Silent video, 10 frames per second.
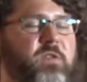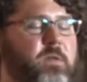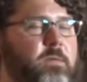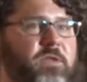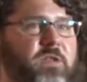
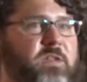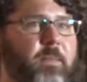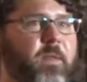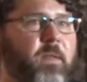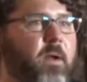there was just
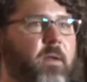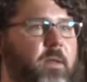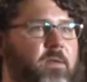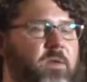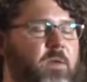something there
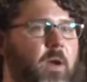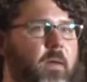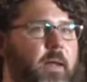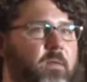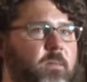that just
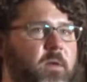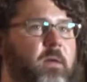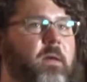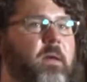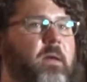called out to me.
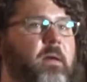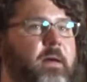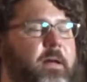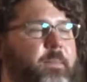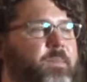
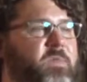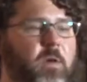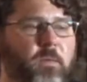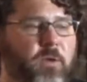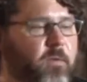
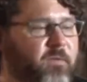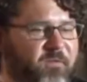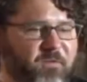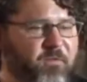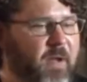So
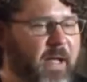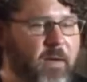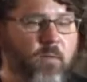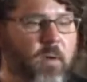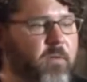find
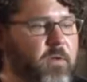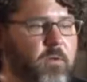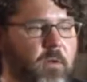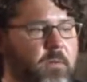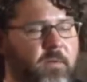whoever you
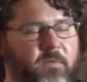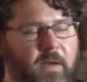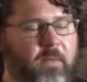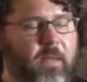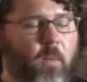go with,
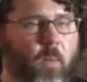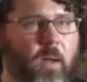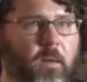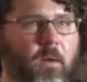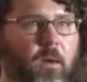find that
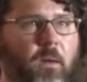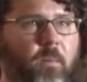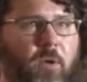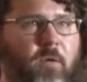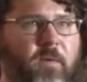one little
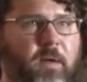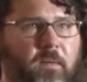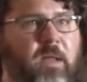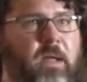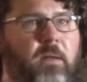perfect
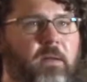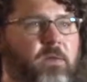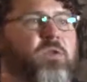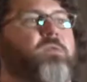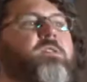thing that you
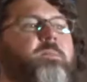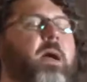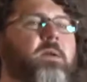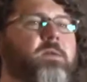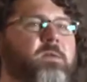just
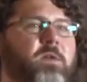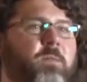respond to so